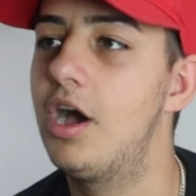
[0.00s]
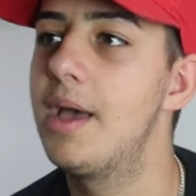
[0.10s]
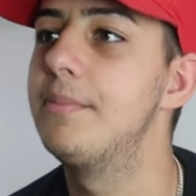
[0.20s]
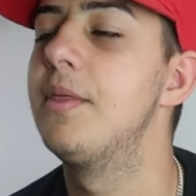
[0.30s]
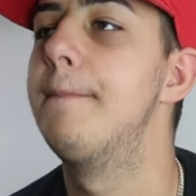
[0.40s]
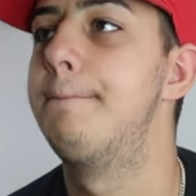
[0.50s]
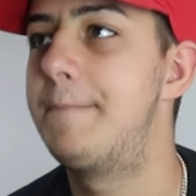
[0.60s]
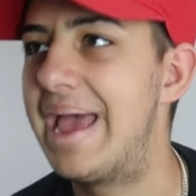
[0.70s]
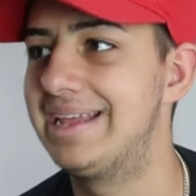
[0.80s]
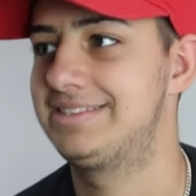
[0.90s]
I am the
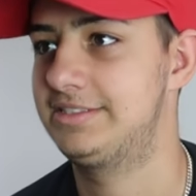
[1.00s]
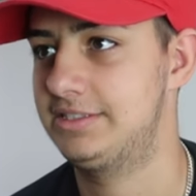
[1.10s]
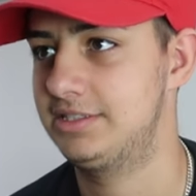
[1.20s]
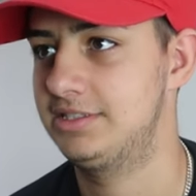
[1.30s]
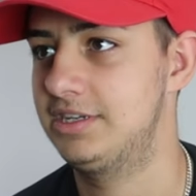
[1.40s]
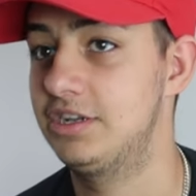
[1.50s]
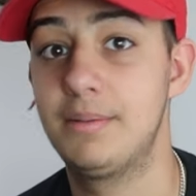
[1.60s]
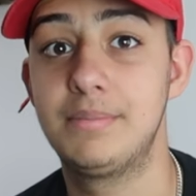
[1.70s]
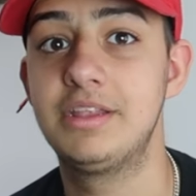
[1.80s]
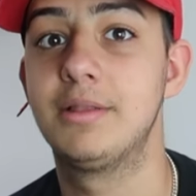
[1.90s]
best.
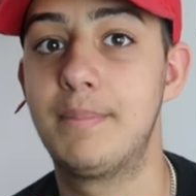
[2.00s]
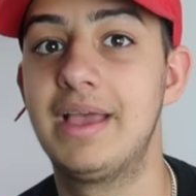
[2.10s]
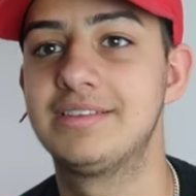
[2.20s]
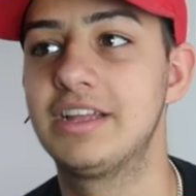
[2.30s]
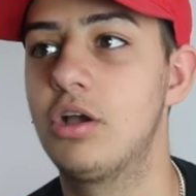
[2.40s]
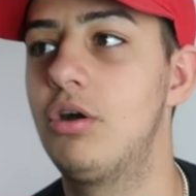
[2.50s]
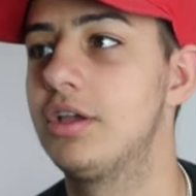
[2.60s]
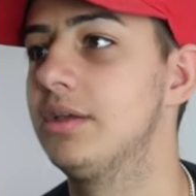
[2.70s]
I mean the best at card